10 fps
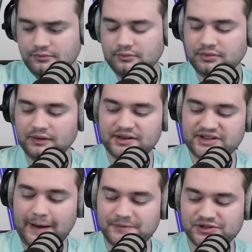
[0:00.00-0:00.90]
because
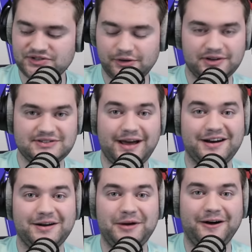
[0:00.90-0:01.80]
I'm just so
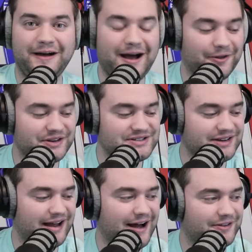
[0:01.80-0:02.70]
excited about how
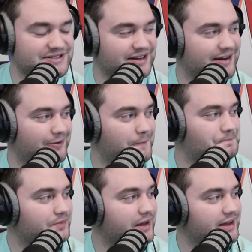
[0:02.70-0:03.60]
this
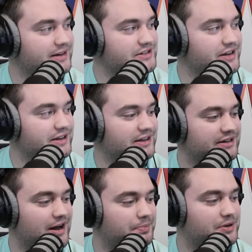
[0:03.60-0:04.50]

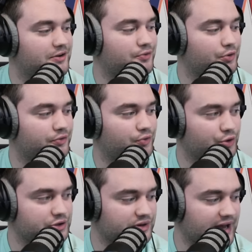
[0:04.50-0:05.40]
ended up here for
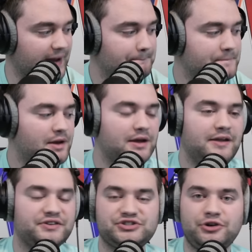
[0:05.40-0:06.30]
UK.
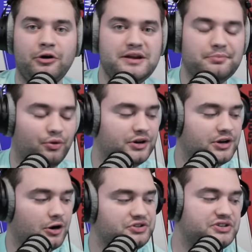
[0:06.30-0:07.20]
The starting point
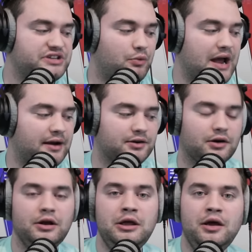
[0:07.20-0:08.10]
guard, DJ
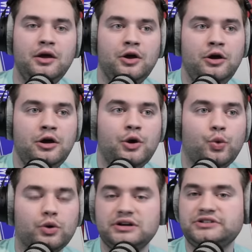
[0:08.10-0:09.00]
Wagner,
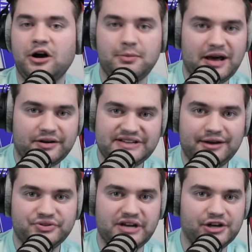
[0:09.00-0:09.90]
we're going to talk about his
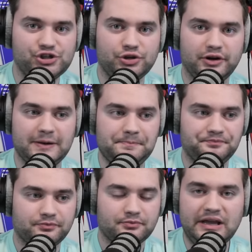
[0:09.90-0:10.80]
outside shooting
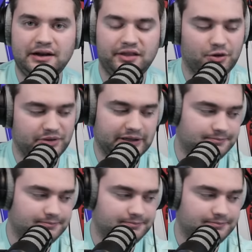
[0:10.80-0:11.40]
in a little bit.